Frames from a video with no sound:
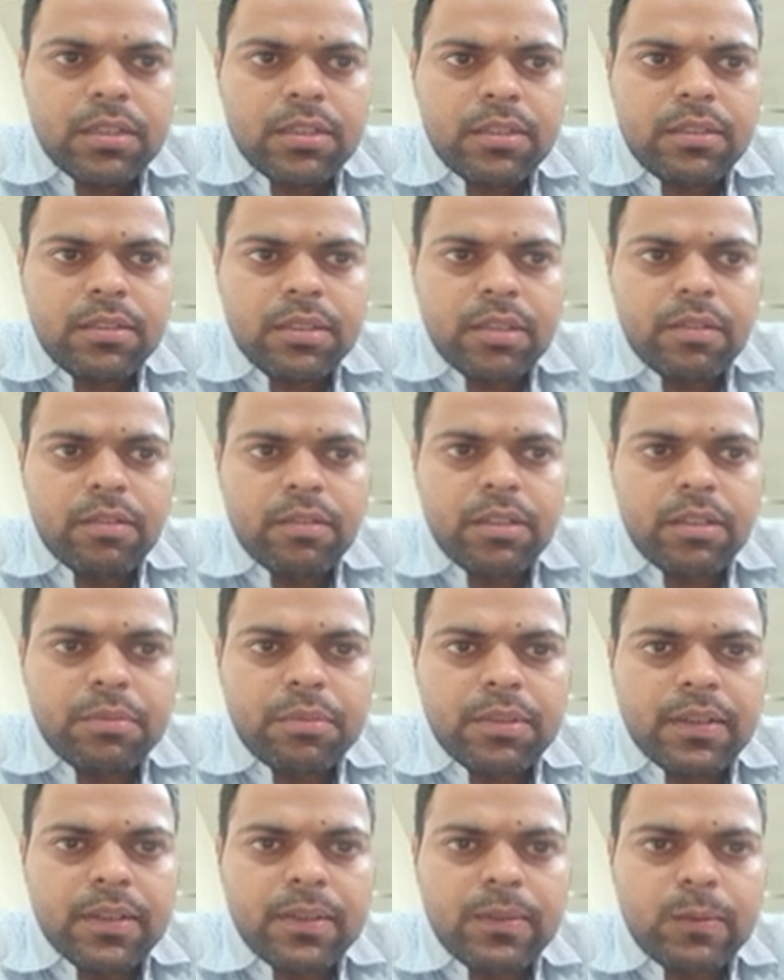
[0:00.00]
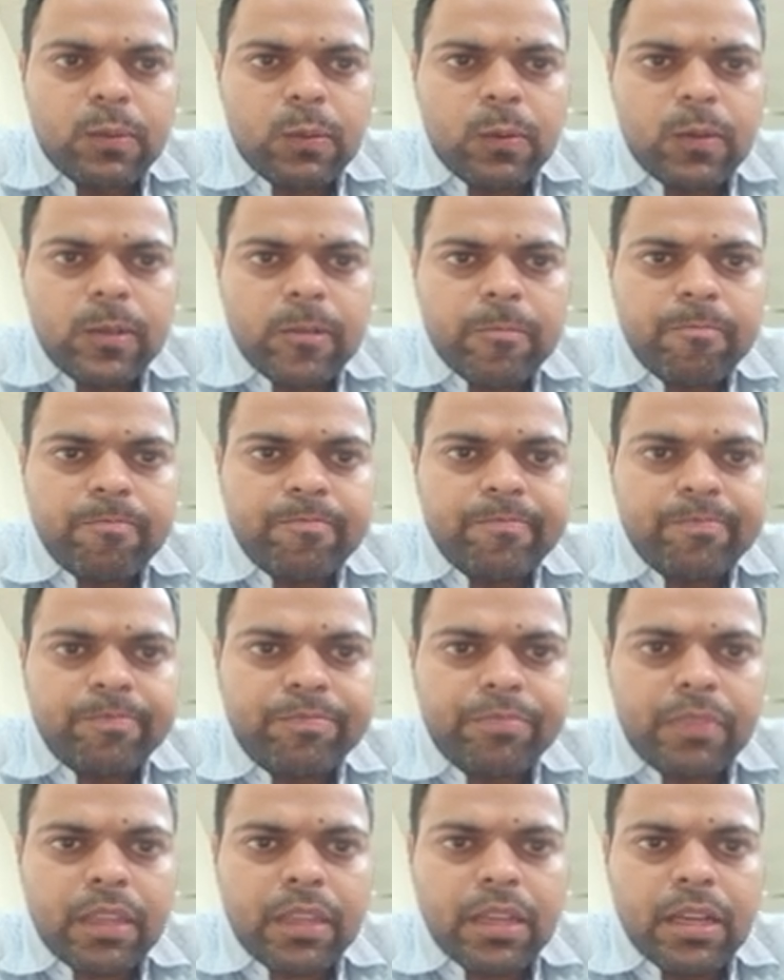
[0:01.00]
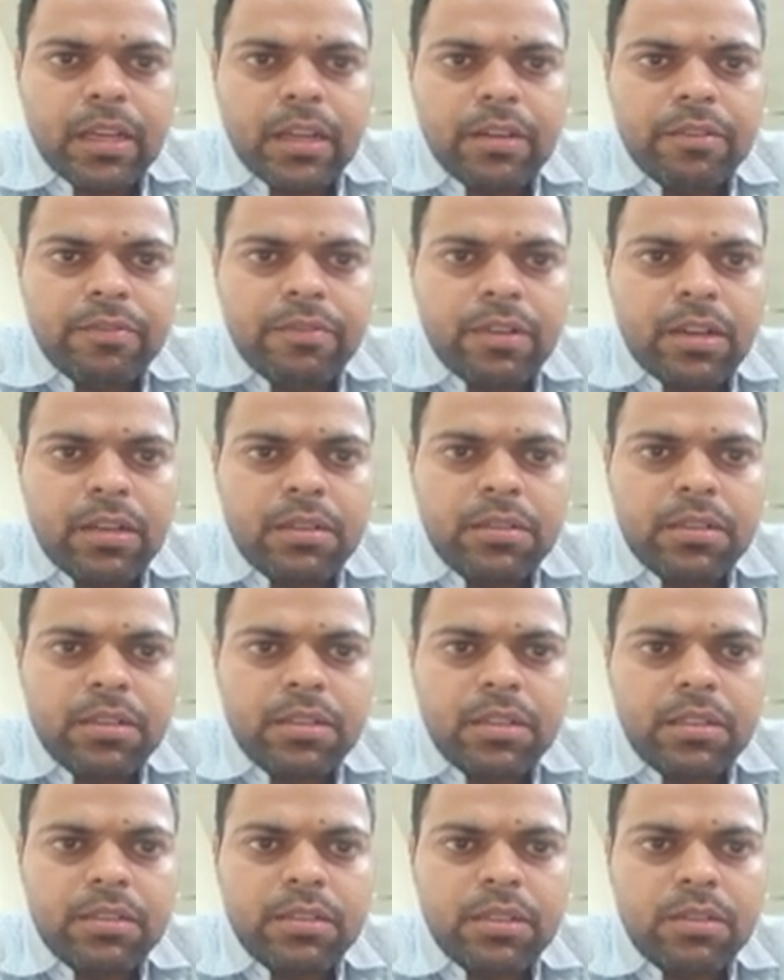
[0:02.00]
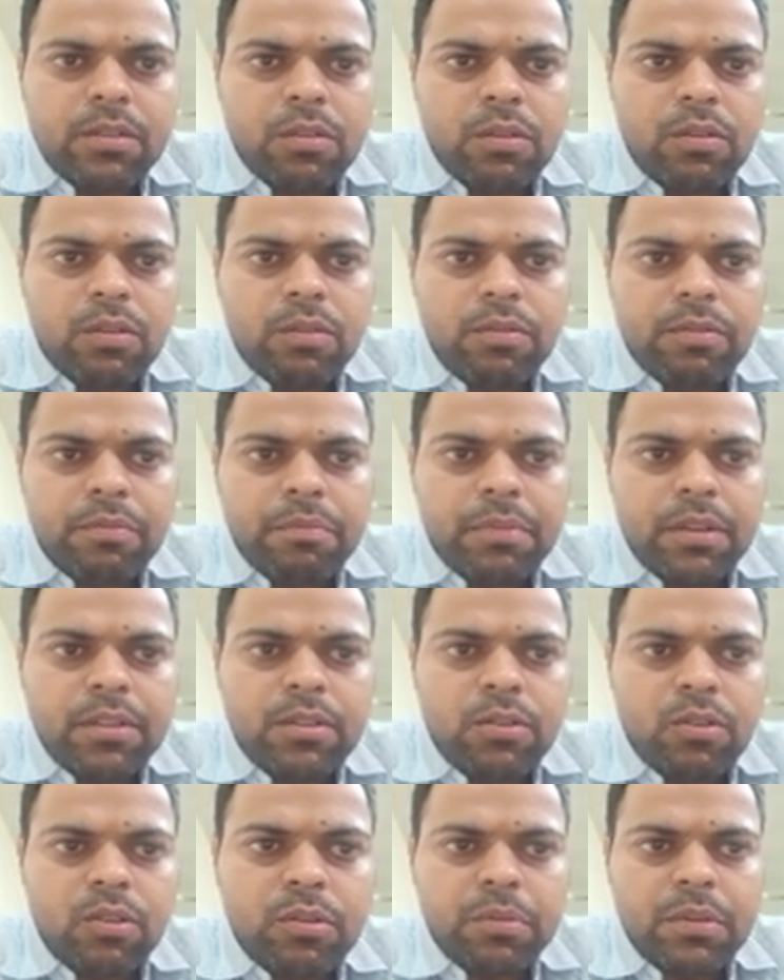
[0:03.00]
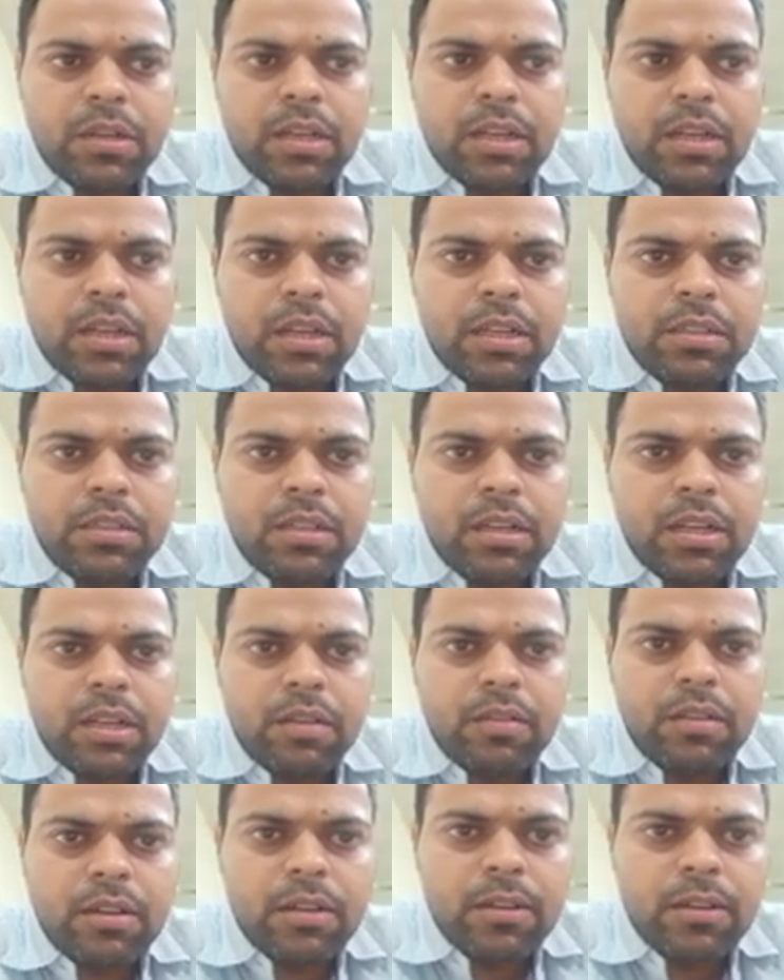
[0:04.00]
70% score, and felicitation of best hospital at national level.